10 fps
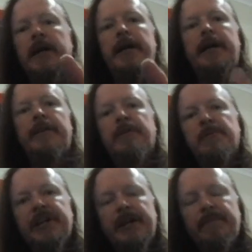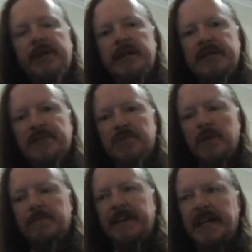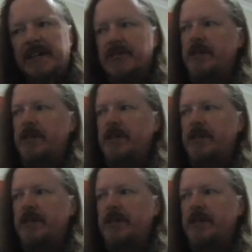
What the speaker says: Hey everybody, this is Rob Vegas.